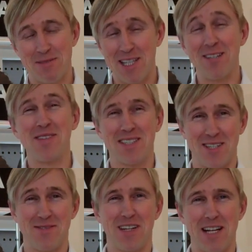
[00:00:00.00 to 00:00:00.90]
It was a lovely
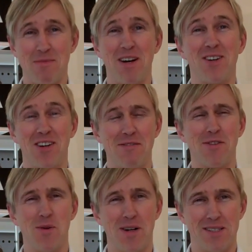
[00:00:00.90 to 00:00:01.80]
sofa. I'd had my eye on it
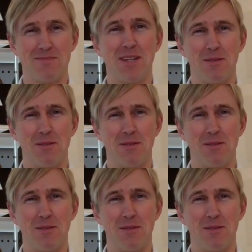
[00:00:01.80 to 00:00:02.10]
for a while.